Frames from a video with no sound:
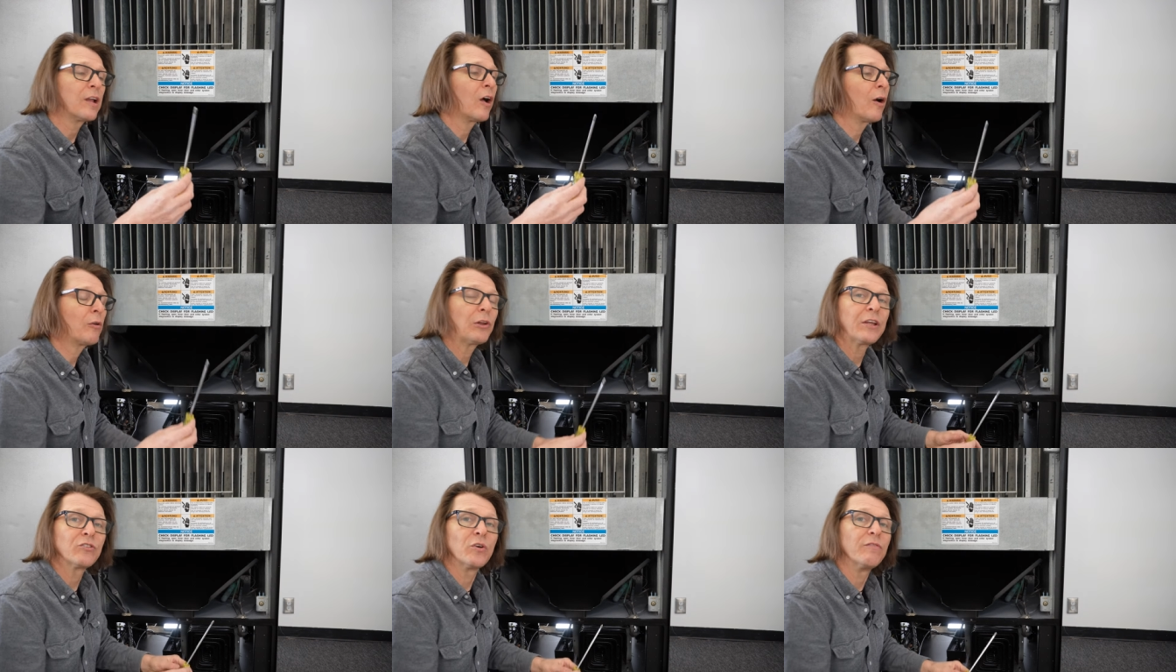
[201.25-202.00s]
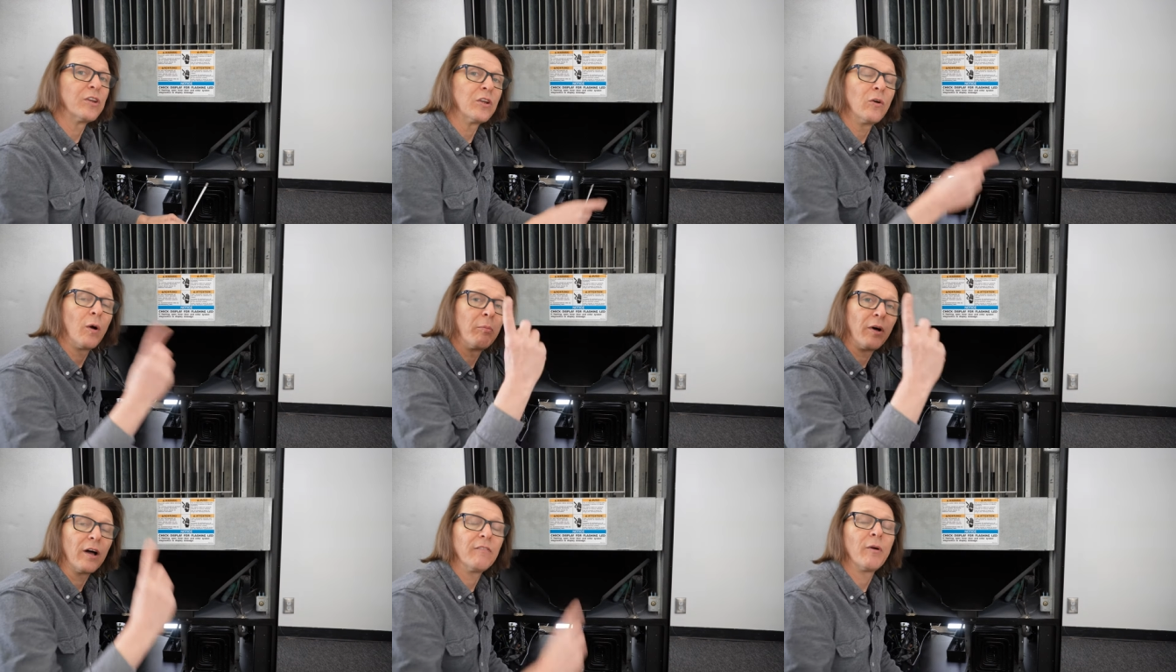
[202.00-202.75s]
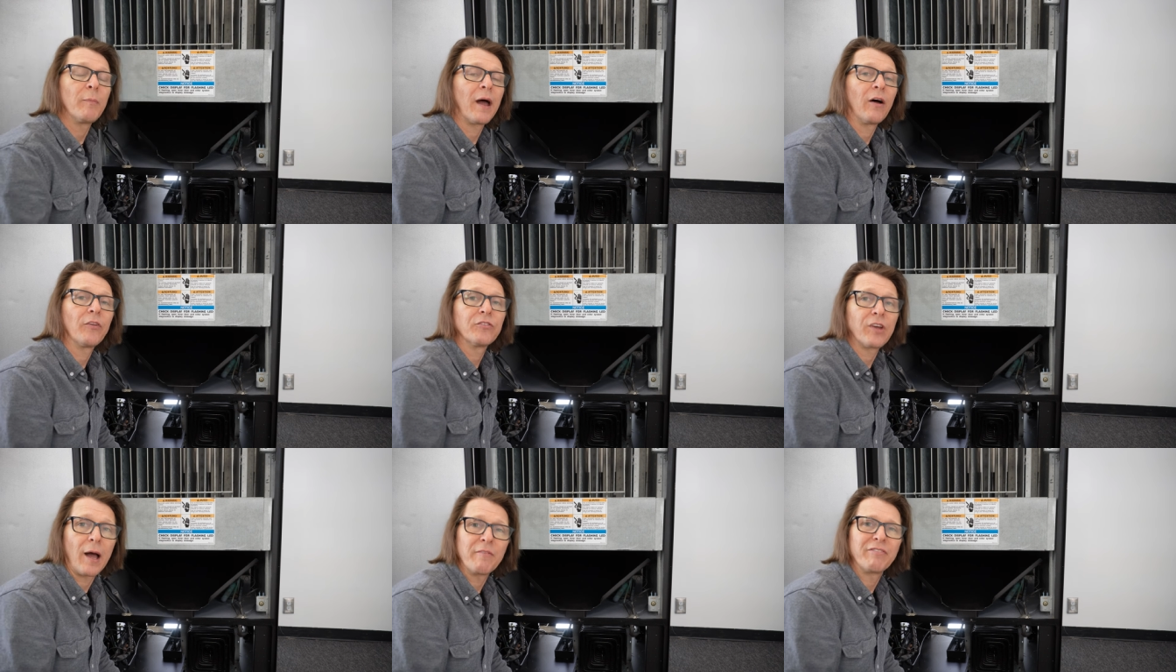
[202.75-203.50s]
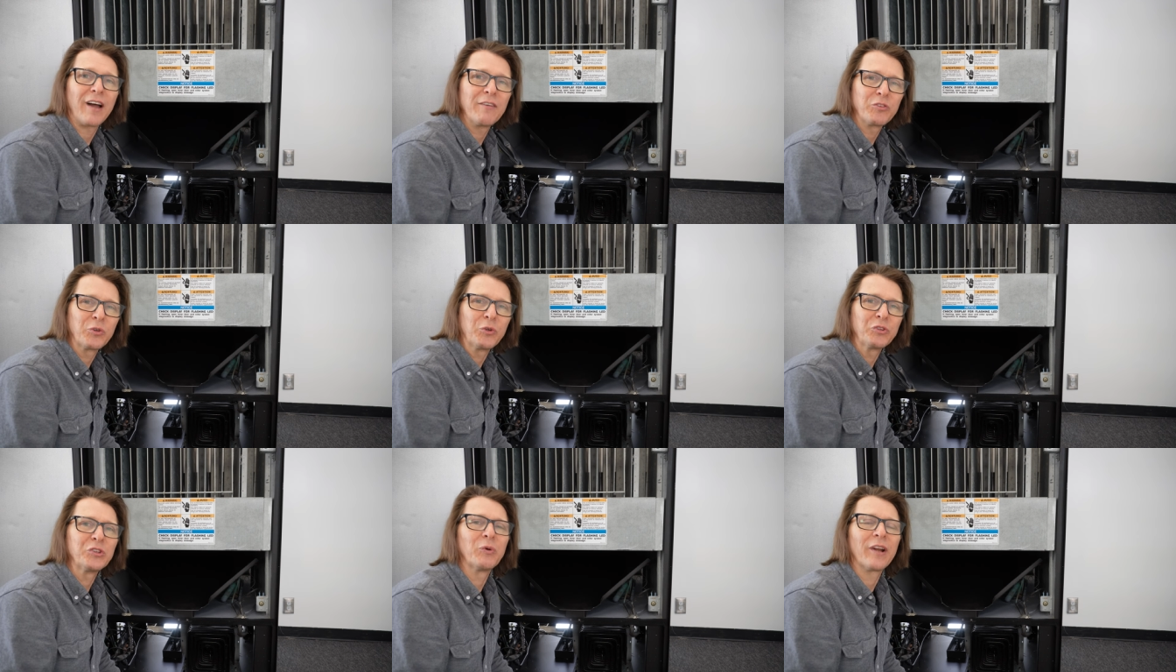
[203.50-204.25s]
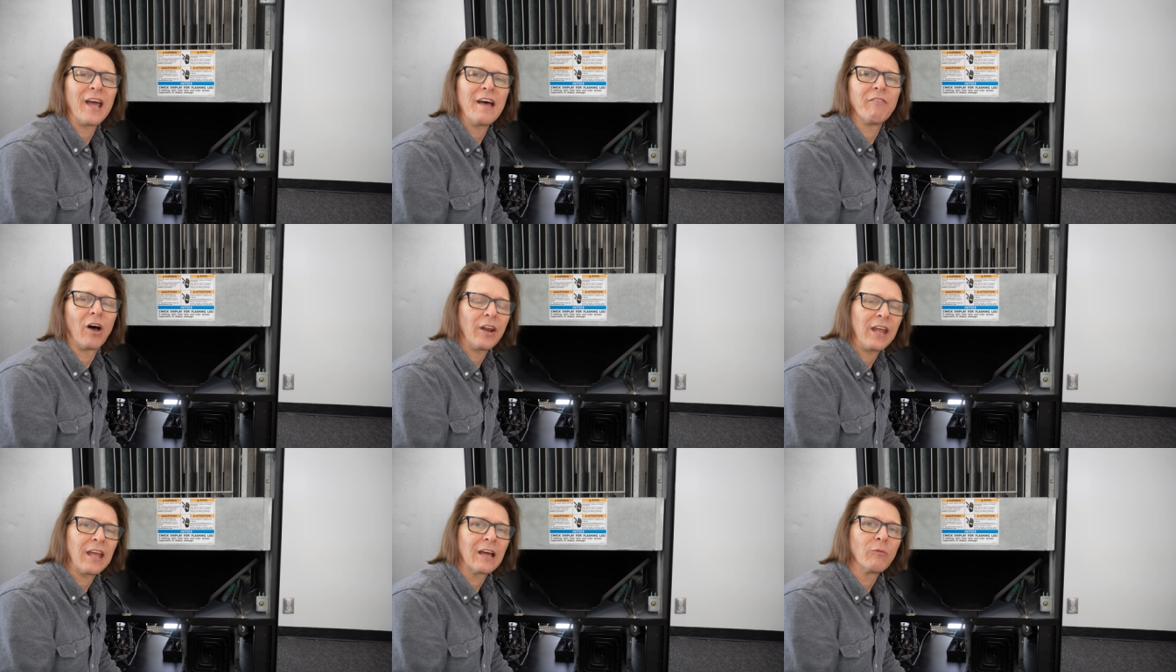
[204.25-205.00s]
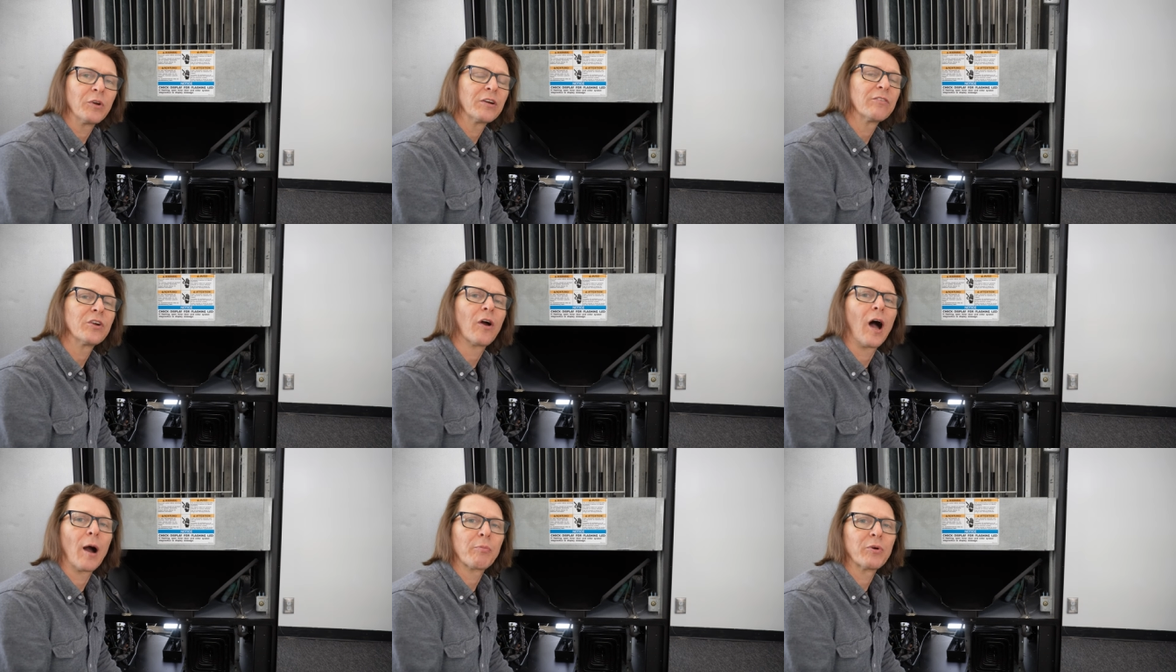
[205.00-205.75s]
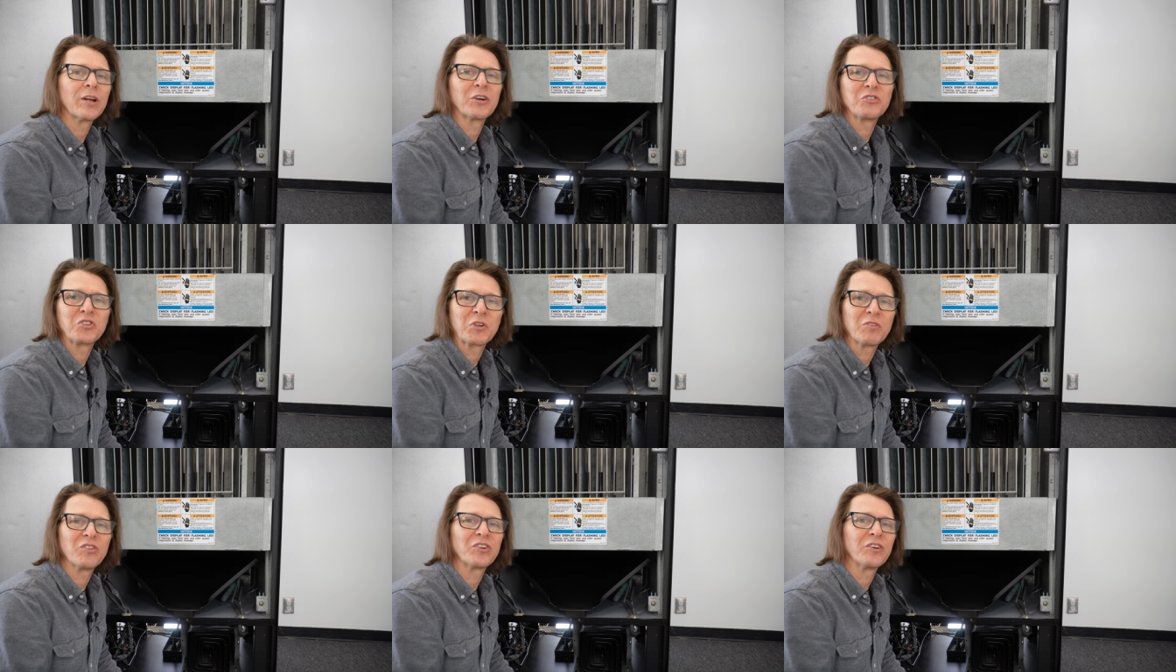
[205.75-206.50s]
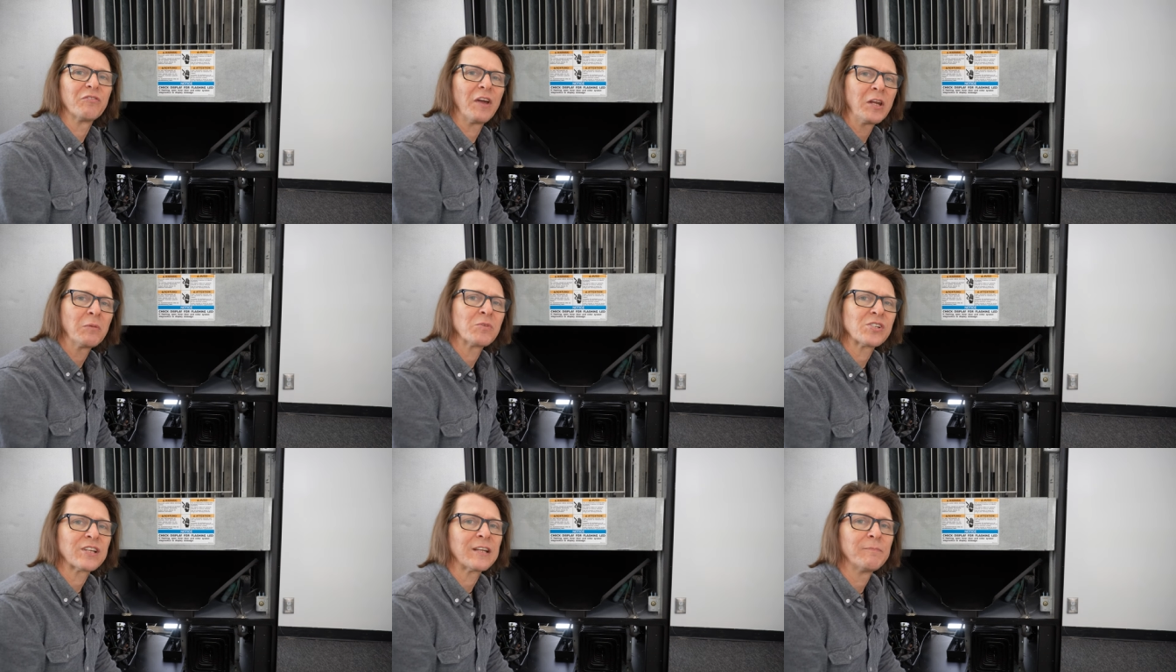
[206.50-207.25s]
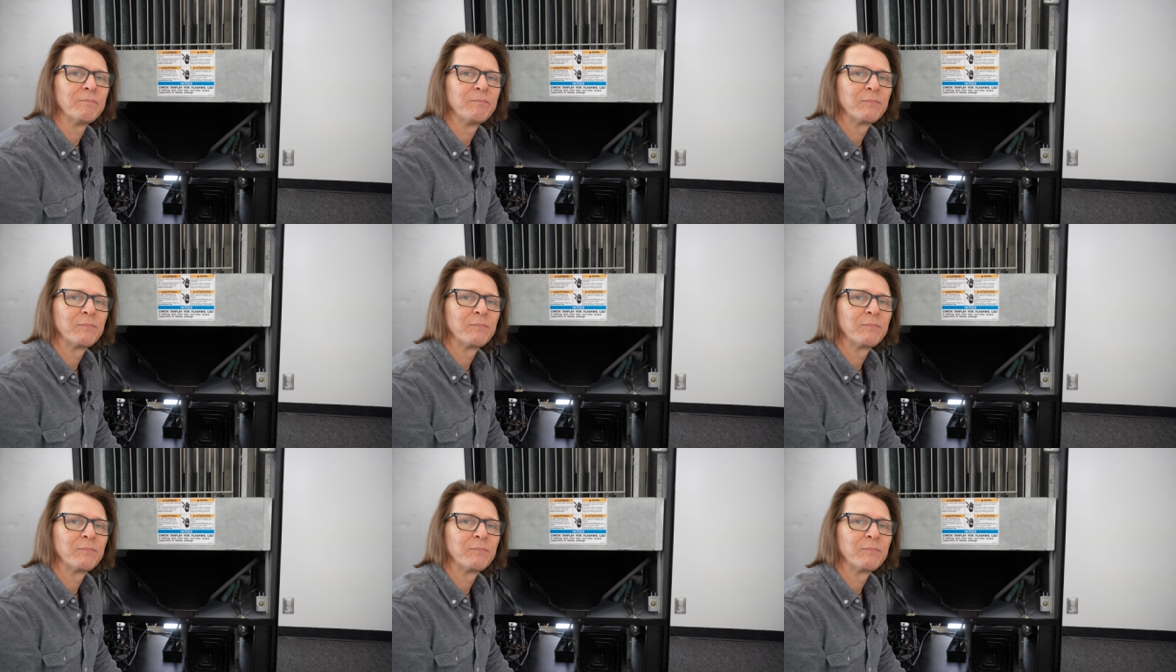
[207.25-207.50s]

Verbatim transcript: Now I'll link to a video above about the top five tools you wanna to have on hand whenever you're operating or servicing your vending machine.